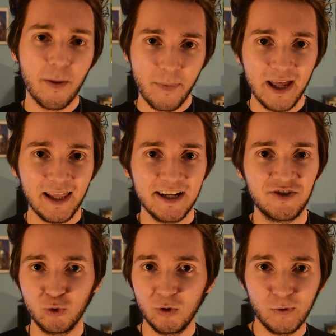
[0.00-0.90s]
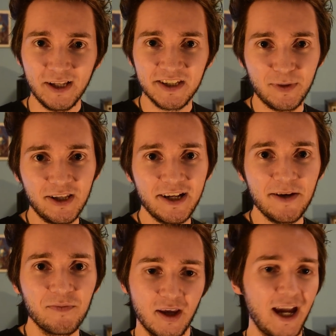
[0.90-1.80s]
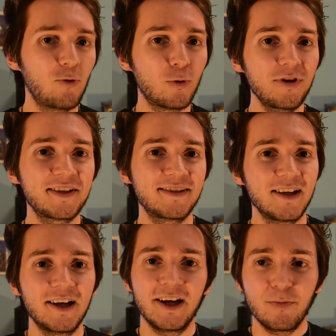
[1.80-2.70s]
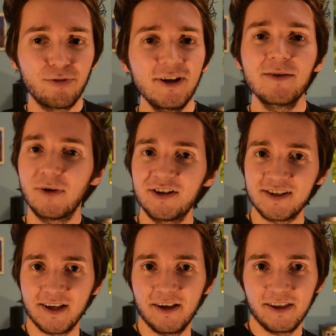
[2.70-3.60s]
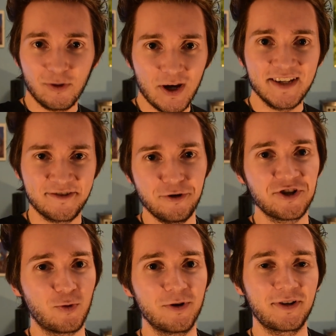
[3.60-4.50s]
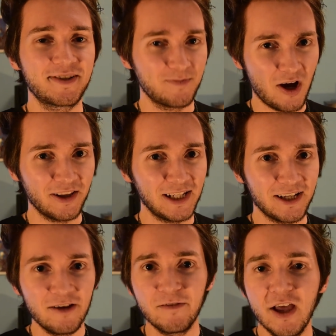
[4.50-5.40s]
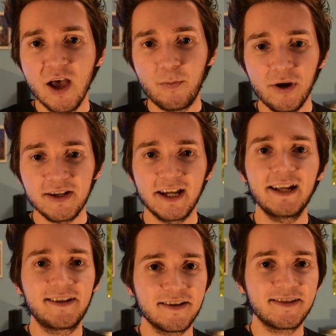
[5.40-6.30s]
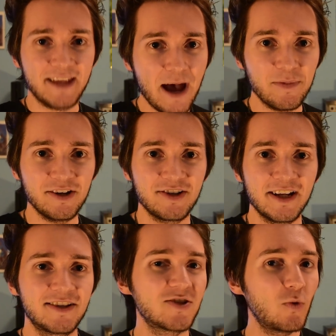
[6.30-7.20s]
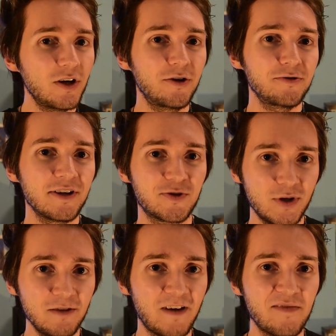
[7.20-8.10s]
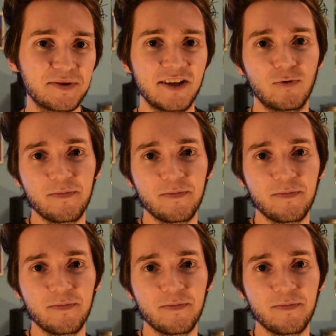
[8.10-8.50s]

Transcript: melee dual wield ability. It works pretty much the way Surge works, oddly enough, but it does damage. It does 125%